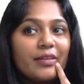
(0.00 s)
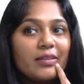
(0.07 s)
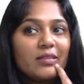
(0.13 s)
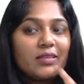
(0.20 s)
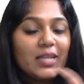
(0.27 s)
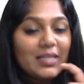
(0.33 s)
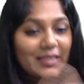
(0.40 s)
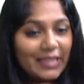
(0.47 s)

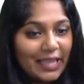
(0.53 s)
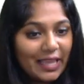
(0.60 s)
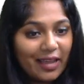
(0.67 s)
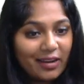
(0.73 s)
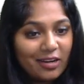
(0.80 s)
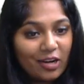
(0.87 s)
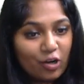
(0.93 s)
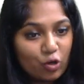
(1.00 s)
That
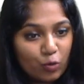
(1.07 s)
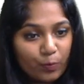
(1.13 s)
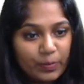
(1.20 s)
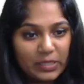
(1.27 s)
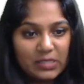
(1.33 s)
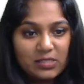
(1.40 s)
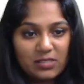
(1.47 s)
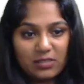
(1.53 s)
300
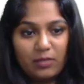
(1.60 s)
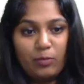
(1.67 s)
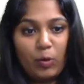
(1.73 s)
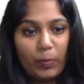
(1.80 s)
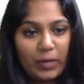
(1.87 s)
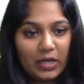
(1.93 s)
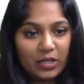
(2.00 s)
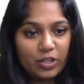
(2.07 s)
rupees, the
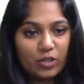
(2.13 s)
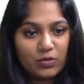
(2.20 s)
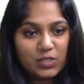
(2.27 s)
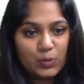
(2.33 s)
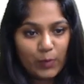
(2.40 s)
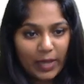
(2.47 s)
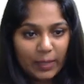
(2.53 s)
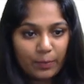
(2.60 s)
moment you
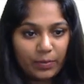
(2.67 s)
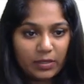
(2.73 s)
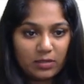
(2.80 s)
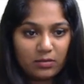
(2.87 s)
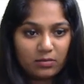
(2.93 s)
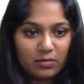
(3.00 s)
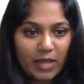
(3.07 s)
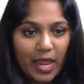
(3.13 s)
swipe in
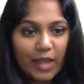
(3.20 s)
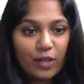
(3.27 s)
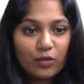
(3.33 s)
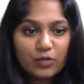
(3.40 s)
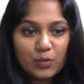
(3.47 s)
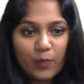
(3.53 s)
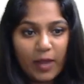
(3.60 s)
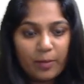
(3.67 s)
and
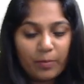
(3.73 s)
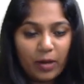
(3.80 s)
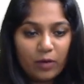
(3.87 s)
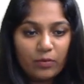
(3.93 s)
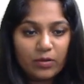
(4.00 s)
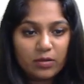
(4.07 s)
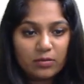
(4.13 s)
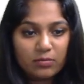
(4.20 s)
you swipe
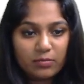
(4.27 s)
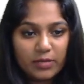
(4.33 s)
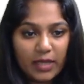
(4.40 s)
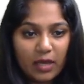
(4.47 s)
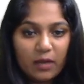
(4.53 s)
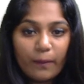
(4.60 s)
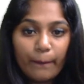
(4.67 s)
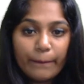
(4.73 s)
out,
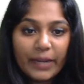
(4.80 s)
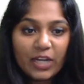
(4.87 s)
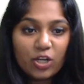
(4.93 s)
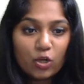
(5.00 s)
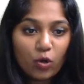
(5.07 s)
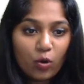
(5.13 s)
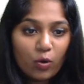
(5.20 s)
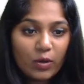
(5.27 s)
yeah,
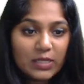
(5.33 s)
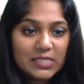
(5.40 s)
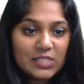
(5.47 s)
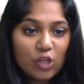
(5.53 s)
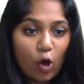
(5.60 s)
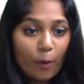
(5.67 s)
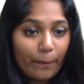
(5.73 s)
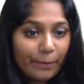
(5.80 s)
metro is
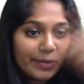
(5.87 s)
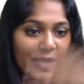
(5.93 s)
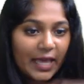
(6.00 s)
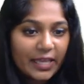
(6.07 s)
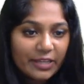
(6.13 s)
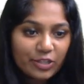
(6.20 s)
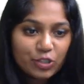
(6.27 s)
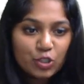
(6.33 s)

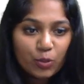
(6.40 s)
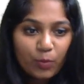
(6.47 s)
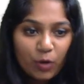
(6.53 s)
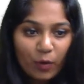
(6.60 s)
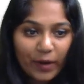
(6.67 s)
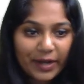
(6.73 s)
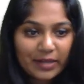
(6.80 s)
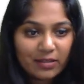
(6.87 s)
obliged to
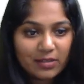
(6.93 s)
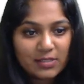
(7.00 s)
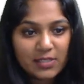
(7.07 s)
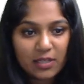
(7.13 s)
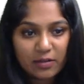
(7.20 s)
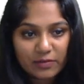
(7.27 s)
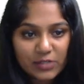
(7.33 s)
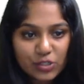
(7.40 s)
provide that
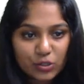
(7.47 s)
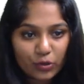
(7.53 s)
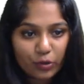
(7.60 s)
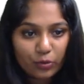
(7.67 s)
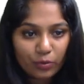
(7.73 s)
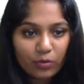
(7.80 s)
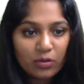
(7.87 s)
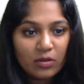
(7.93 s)
service to you,